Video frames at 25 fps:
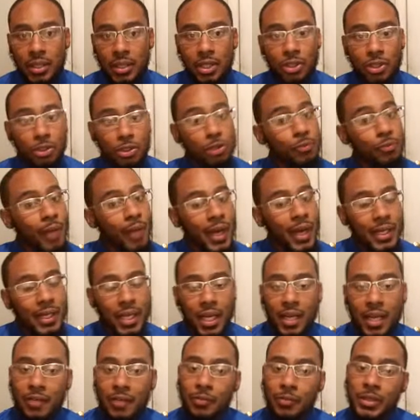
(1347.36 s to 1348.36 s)
You might
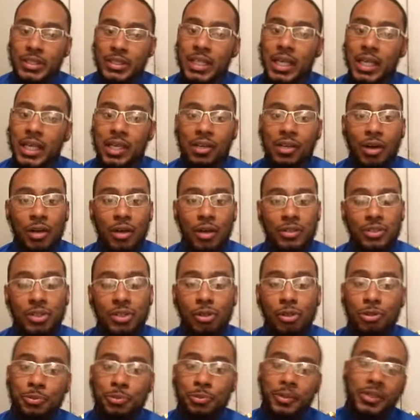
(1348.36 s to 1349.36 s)
not have been taking all the
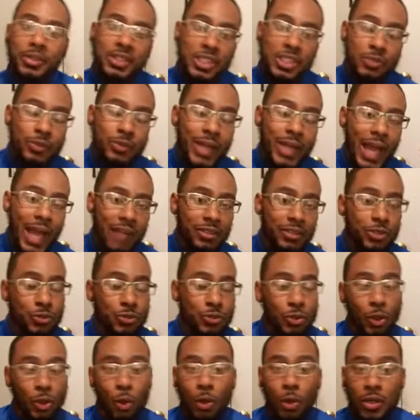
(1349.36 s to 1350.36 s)
notes, but since we had this
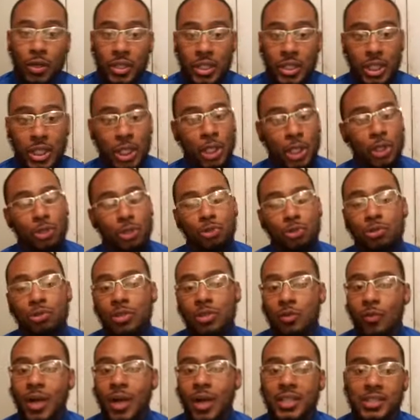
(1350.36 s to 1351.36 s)
recorded, you
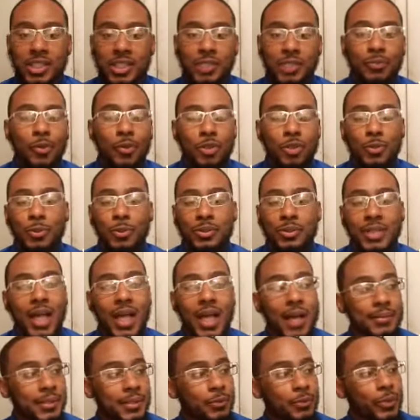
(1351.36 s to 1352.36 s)
can watch this multiple
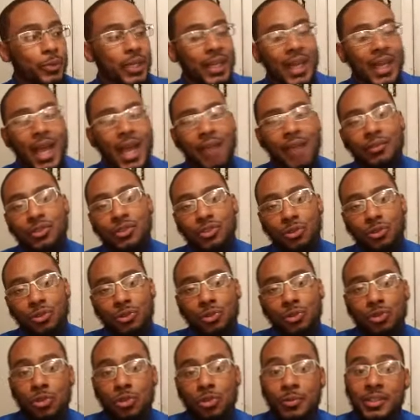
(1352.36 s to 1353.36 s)
times and we can have this on
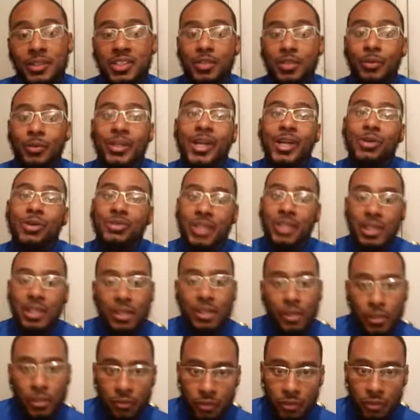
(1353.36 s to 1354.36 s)
YouTube and someone else can
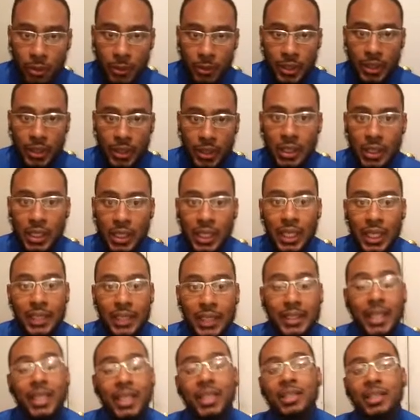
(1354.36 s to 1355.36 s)
learn from it.
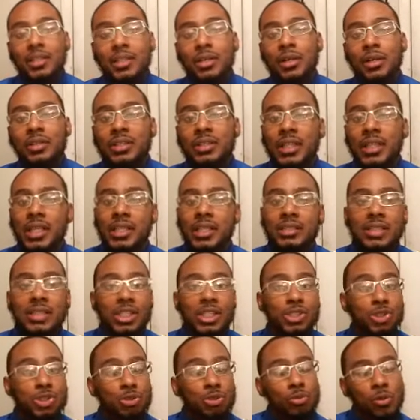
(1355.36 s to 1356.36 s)
They can learn things
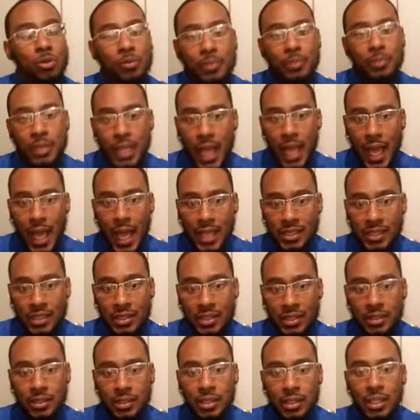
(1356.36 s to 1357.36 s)
that you will be
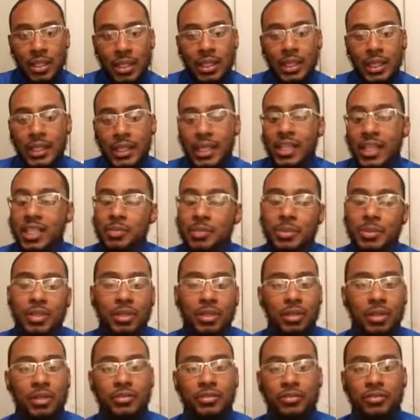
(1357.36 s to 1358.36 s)
asking and they could be
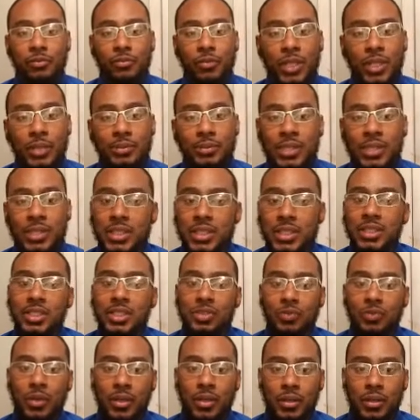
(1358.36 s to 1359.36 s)
learning from what I'm teaching as
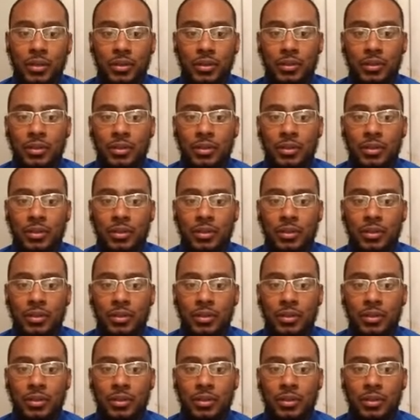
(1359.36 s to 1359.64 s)
well.